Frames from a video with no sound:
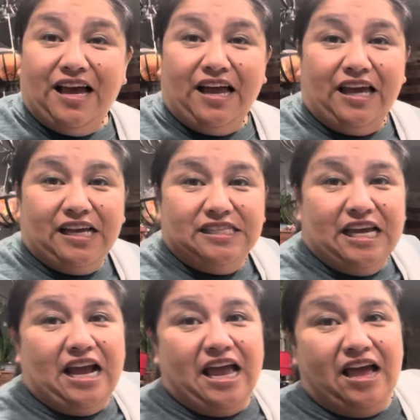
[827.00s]
like I said,
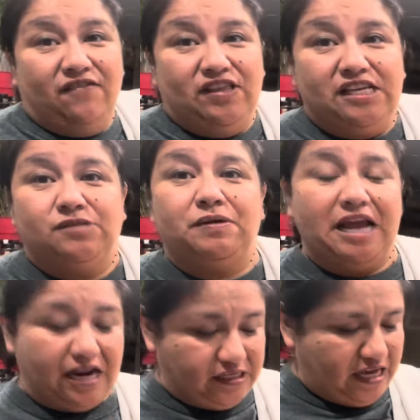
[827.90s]
I have these
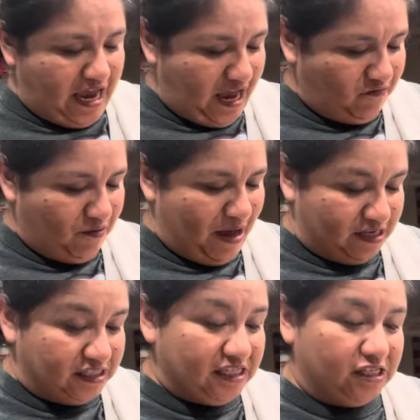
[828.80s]
bananas. I have about
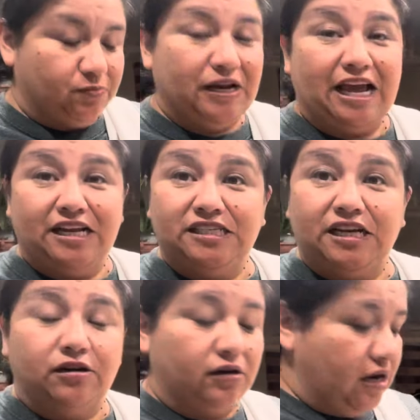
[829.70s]
6 bananas
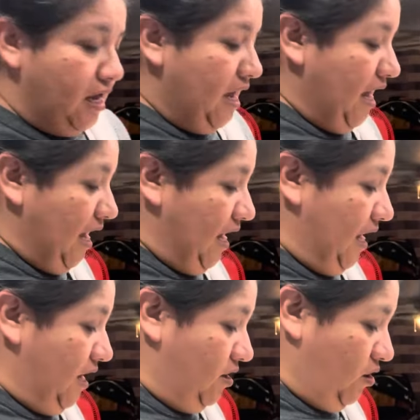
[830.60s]
here,
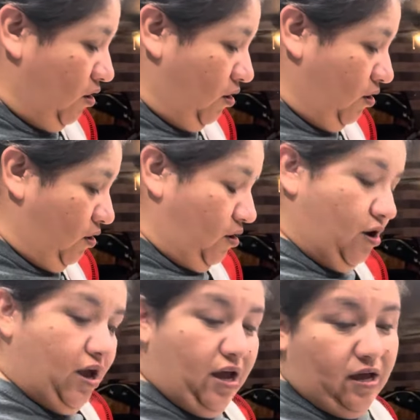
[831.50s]
and
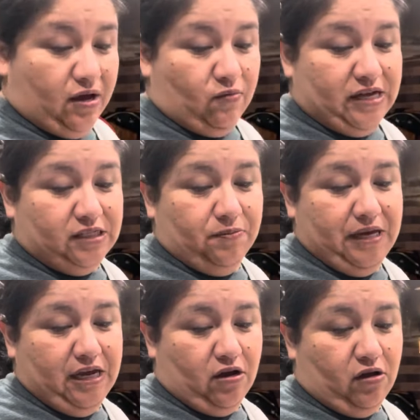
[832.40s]
her
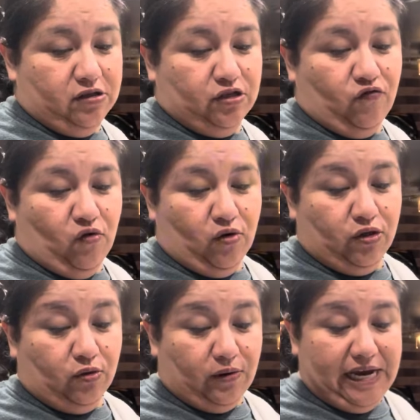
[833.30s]
recipe calls for
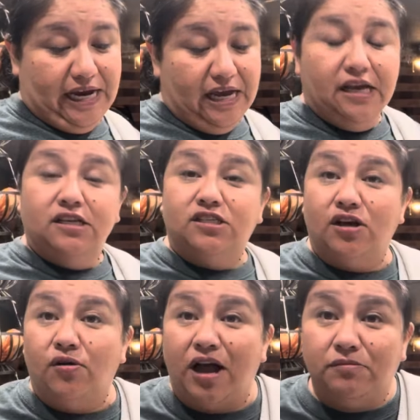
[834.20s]
3,
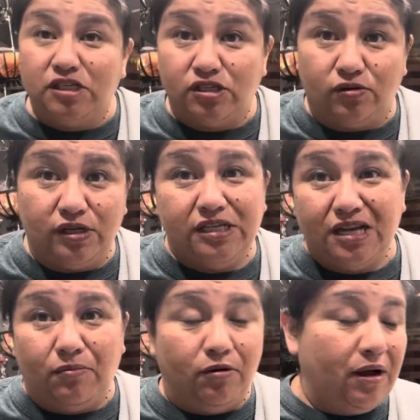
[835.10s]
so I'm just going to
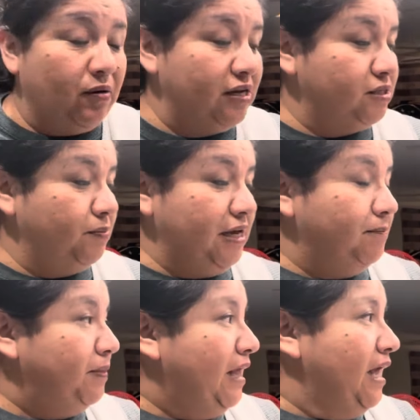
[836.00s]
double my recipe.
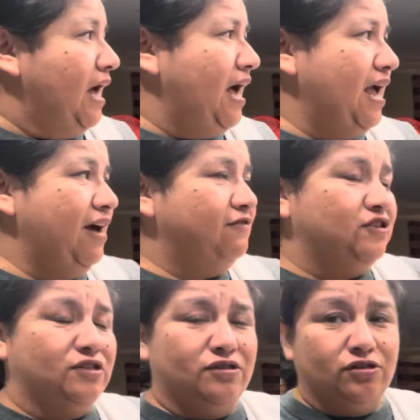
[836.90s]
I have
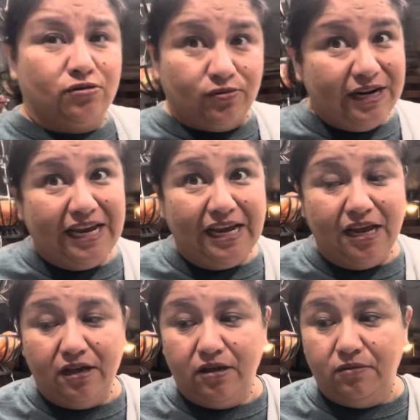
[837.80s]
3
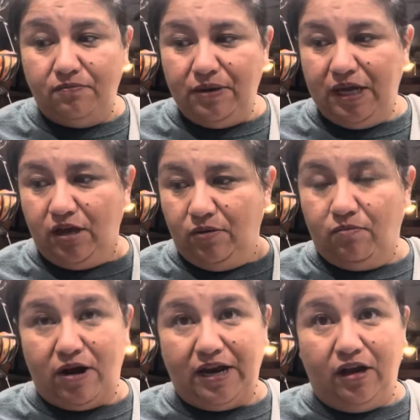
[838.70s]
big
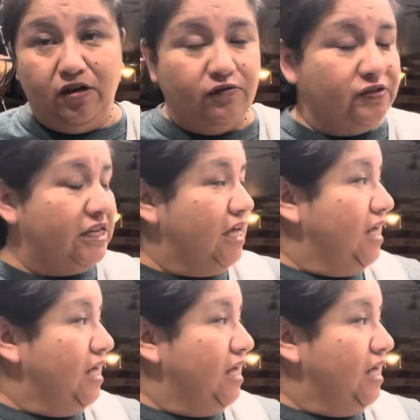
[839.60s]
bread loaves,